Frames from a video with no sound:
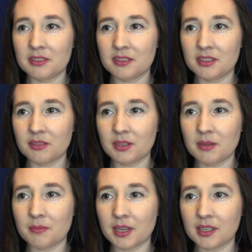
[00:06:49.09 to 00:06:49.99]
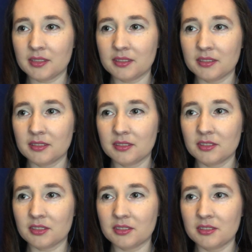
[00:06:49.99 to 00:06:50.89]
so he might
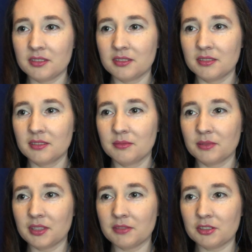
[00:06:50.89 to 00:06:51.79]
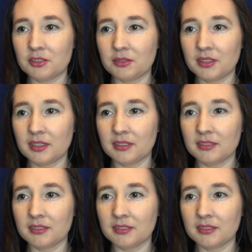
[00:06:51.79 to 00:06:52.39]
just believe her story.